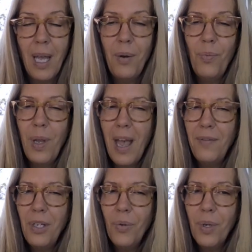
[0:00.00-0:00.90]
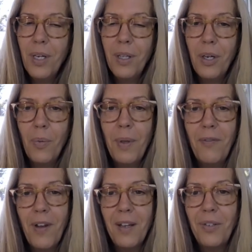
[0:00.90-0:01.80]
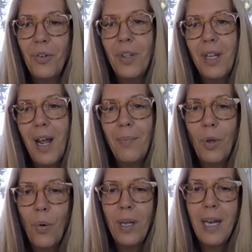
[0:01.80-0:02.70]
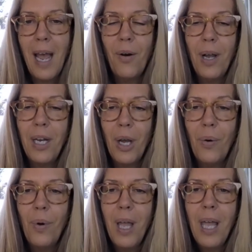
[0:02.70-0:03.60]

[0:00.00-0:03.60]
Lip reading: and we have to do it a little bit faster than I'm going now, I know.